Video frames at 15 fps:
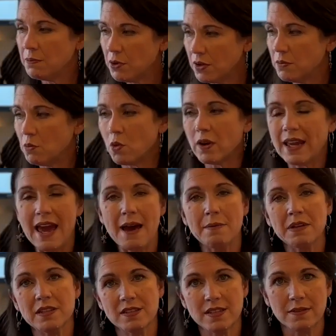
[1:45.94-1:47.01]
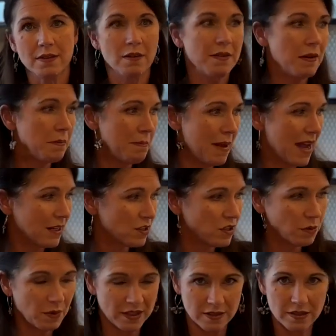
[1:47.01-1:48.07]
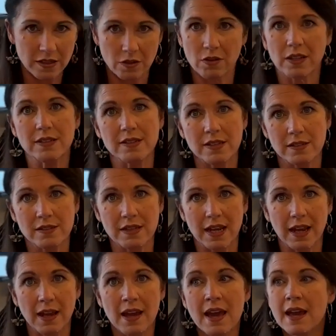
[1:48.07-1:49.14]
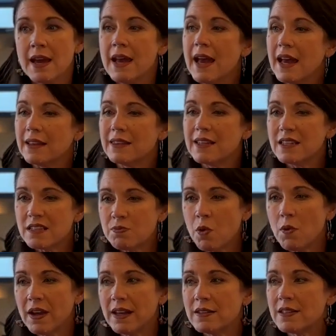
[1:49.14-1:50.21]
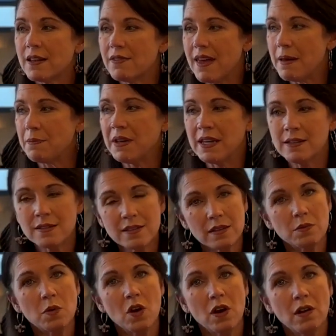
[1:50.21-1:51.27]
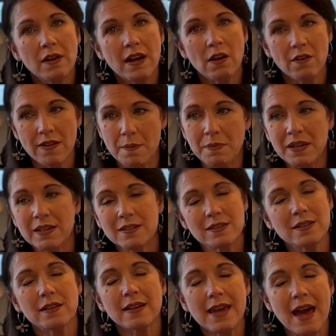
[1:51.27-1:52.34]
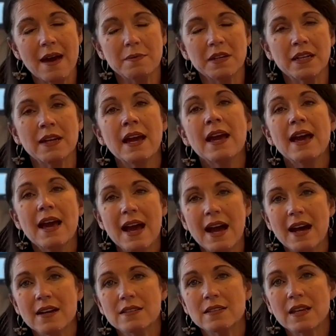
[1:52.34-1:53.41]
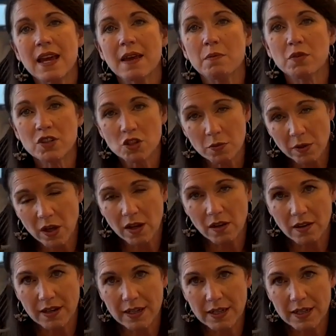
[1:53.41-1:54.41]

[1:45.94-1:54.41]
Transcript: put more cabinets in there that match the ones that are existing. At this point, that peninsula wall, or that peninsula cabinet, has a butcher block on